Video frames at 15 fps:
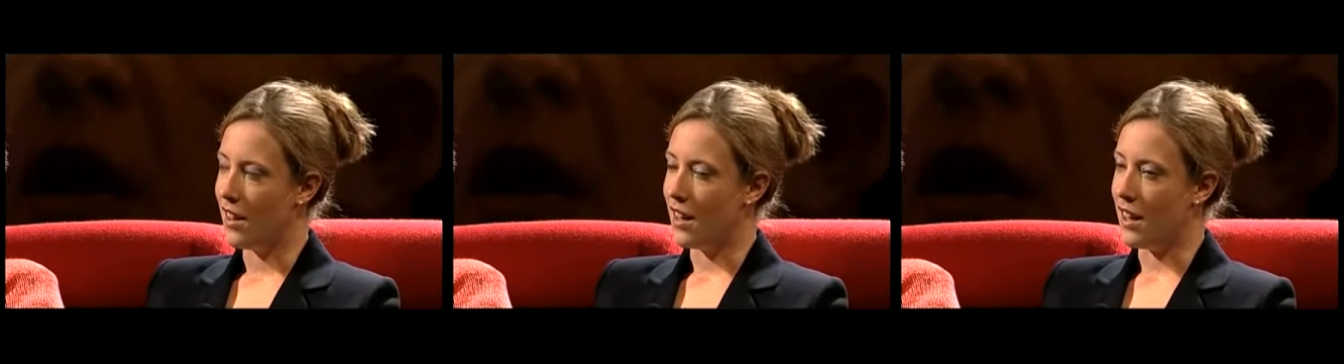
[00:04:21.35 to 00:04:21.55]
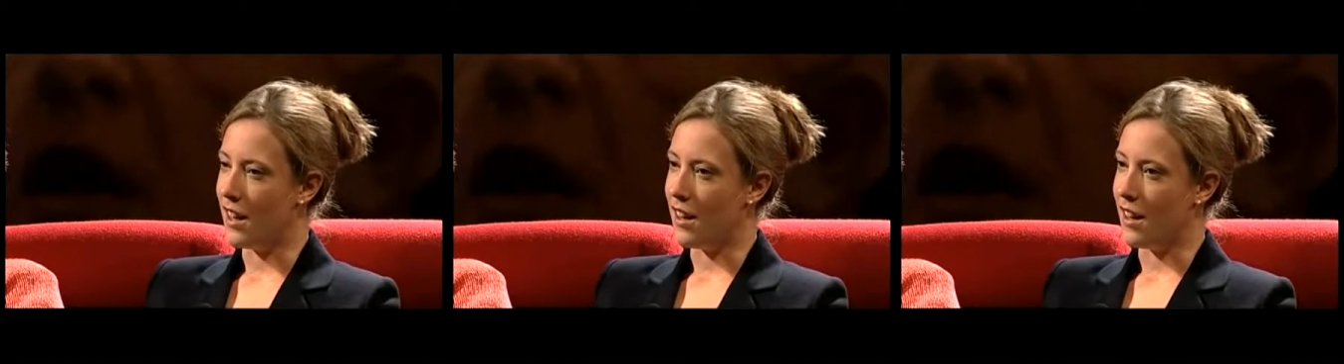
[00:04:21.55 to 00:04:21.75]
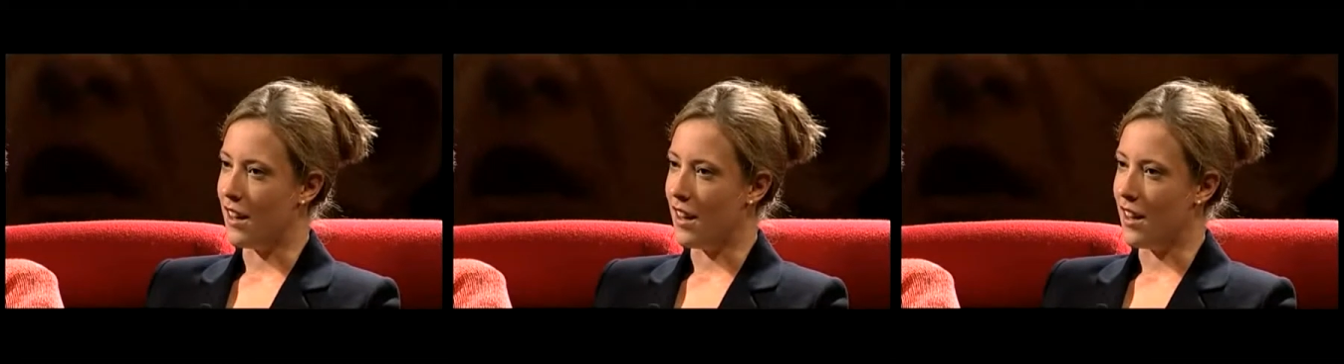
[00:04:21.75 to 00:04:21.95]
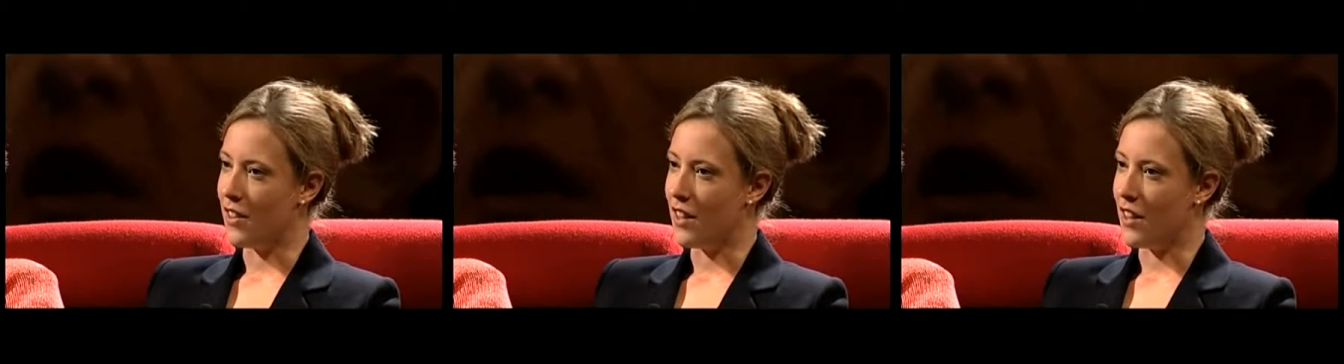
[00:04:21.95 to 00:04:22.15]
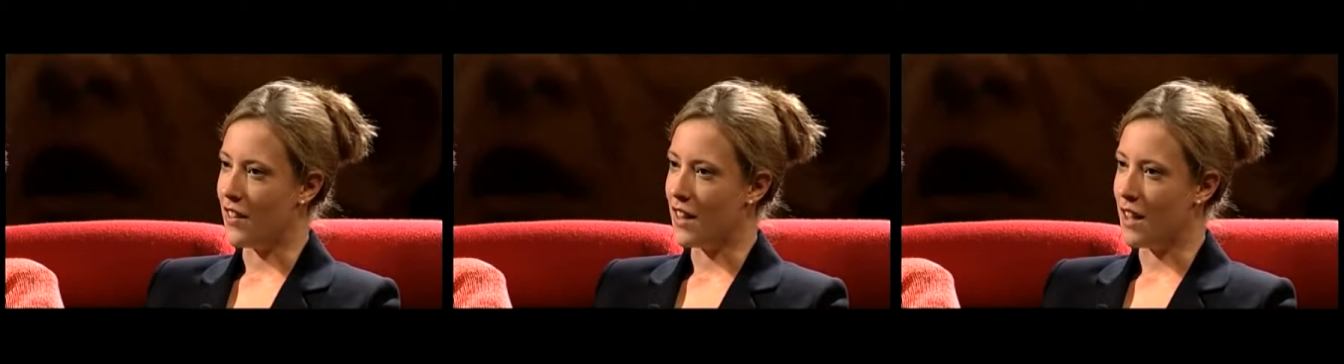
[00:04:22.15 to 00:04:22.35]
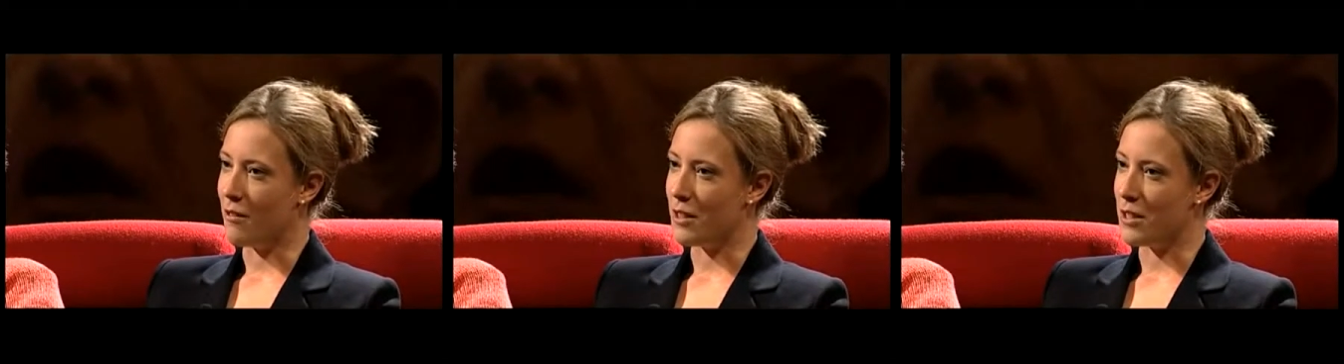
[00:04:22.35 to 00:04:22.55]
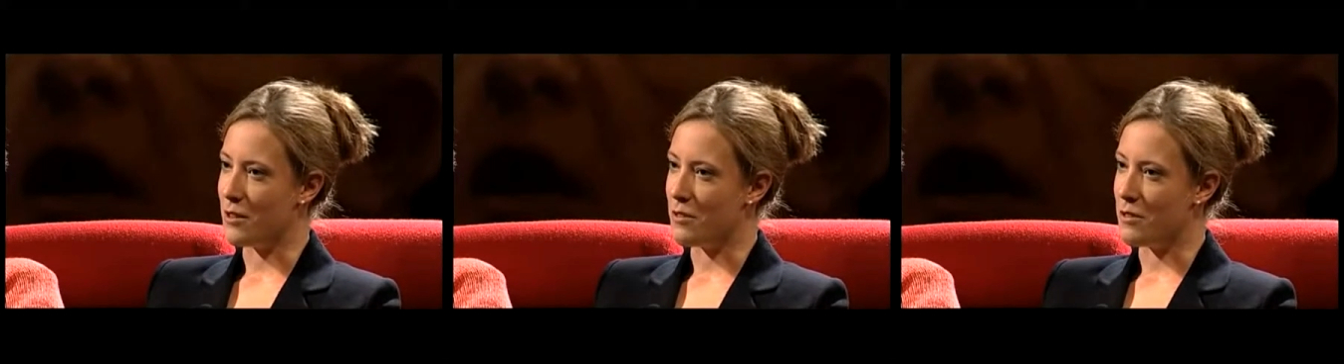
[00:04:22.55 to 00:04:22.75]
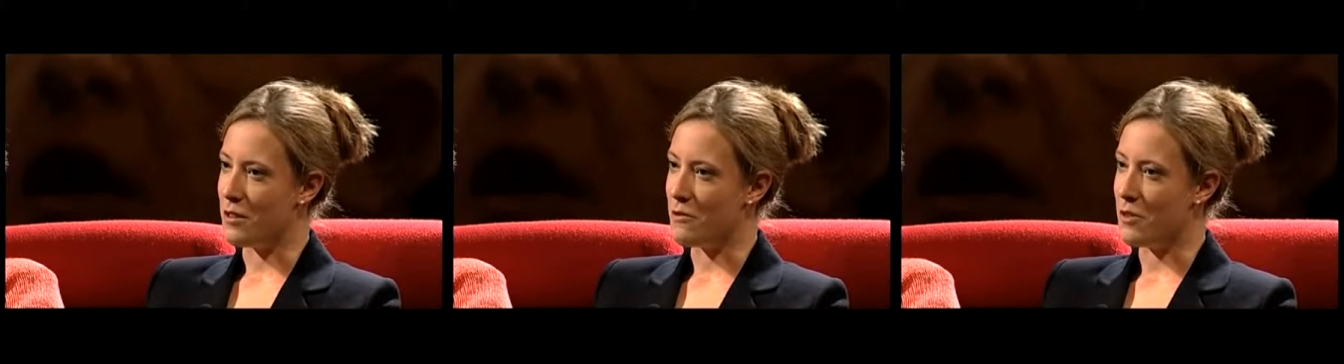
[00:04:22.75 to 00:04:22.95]
And I think that was
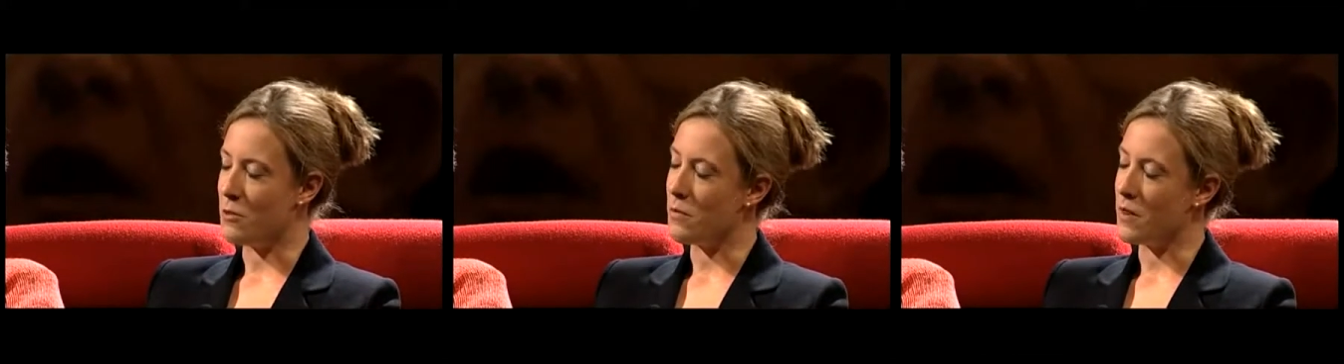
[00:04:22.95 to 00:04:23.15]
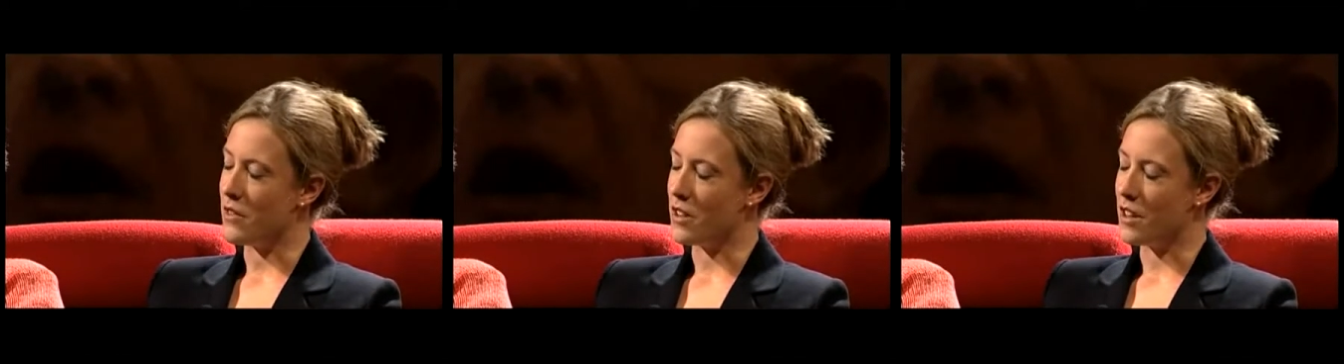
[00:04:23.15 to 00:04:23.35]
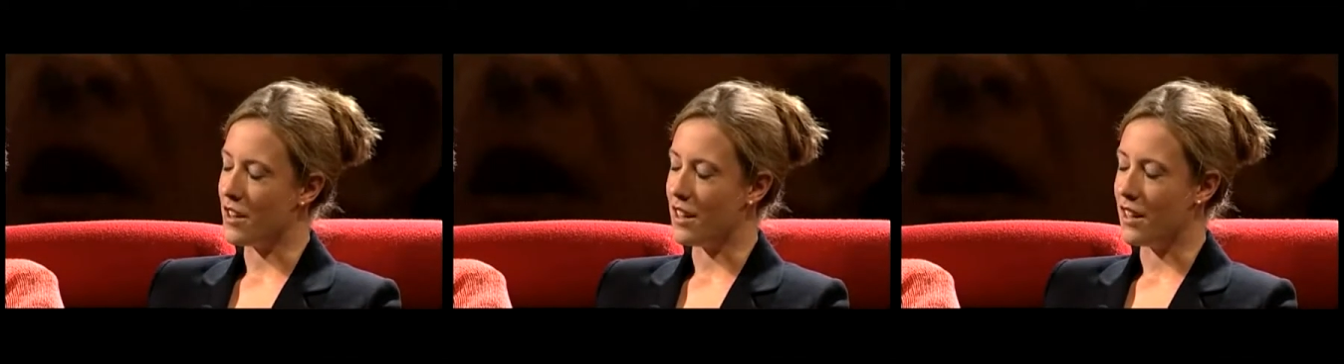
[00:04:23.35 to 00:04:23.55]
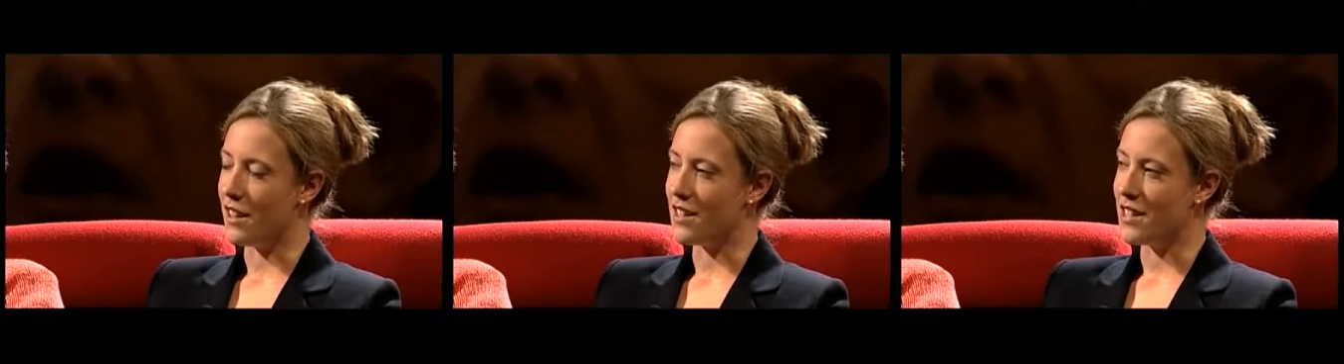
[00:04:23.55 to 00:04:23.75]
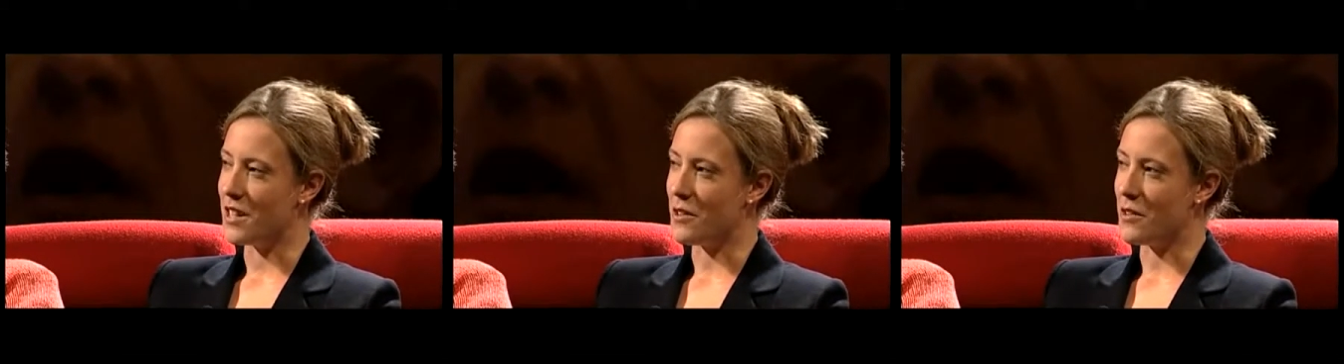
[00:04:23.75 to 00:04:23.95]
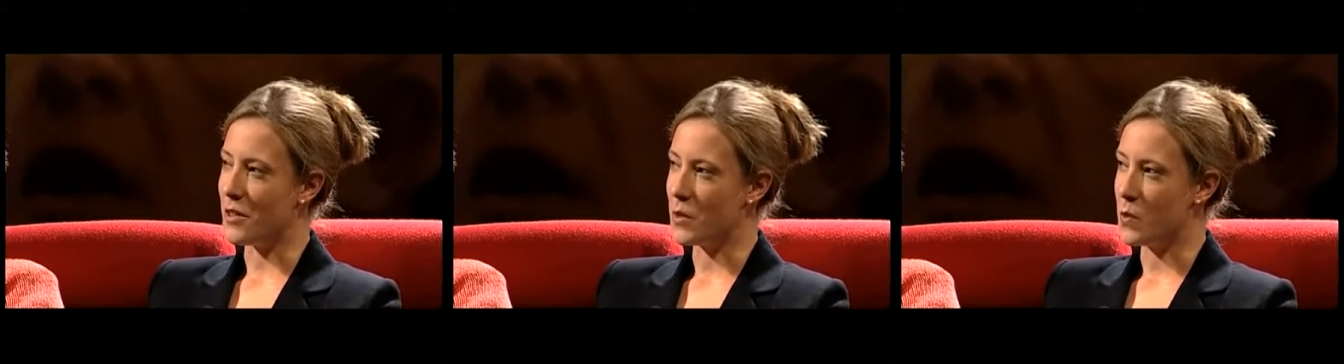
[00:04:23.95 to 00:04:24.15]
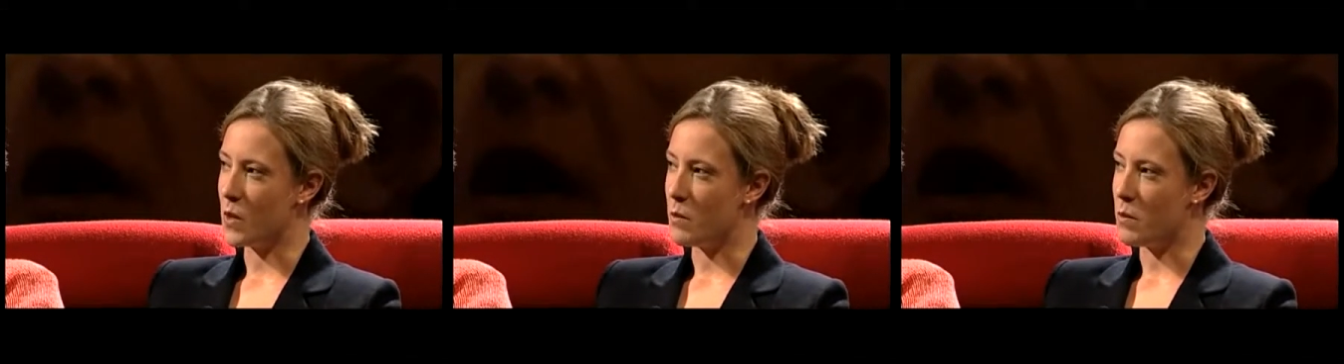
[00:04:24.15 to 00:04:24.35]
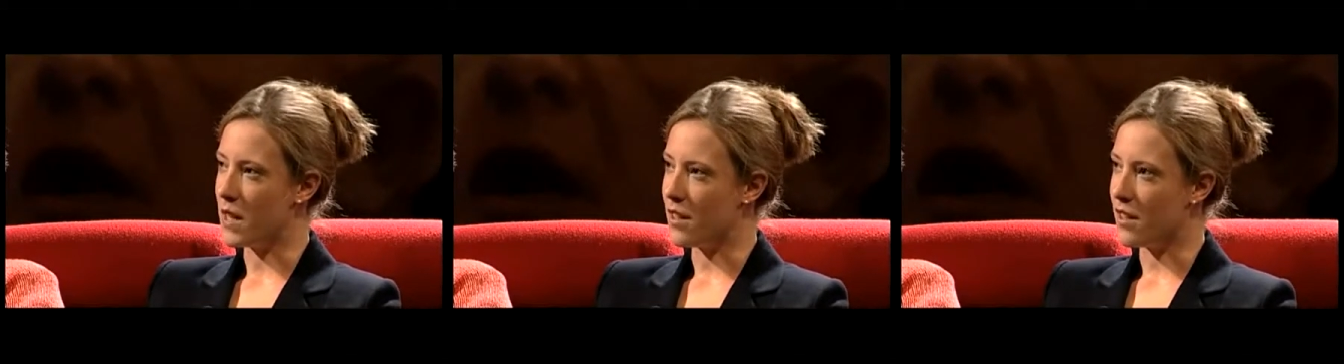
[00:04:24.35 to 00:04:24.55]
a, a, real miracle in itself as
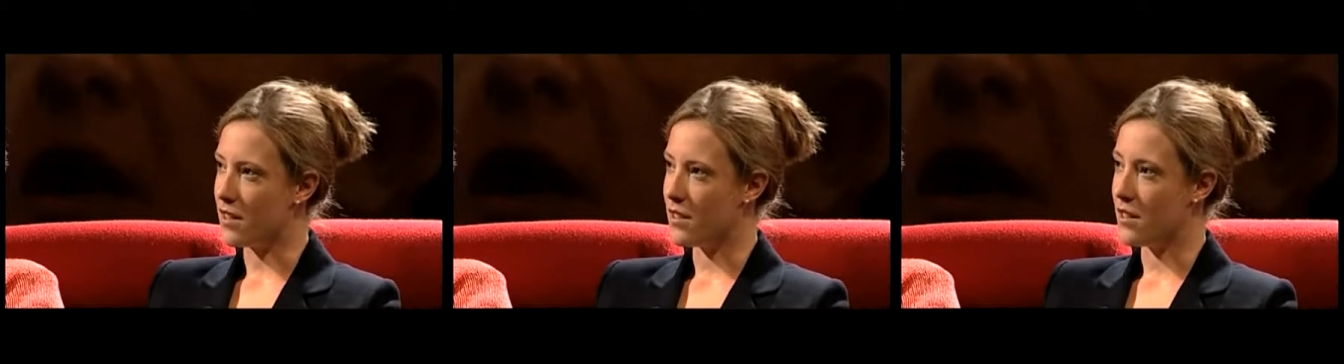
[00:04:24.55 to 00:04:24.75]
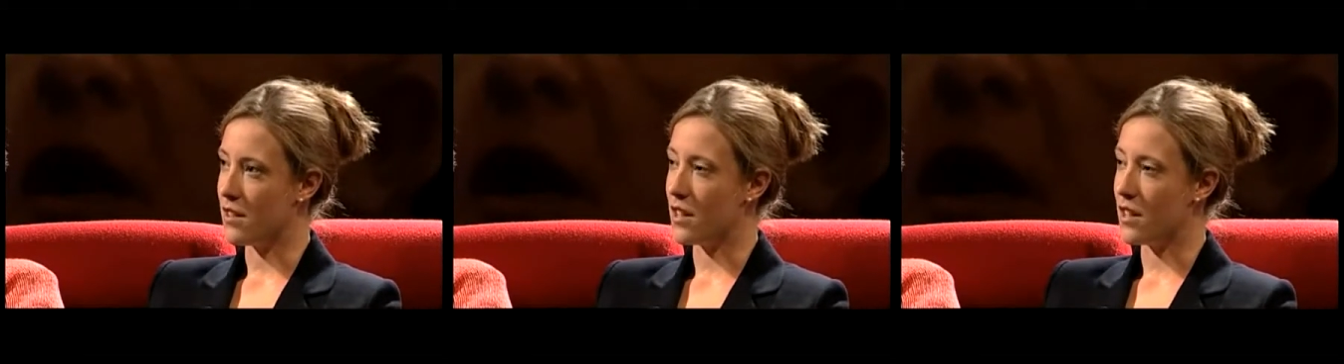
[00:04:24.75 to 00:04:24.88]
well because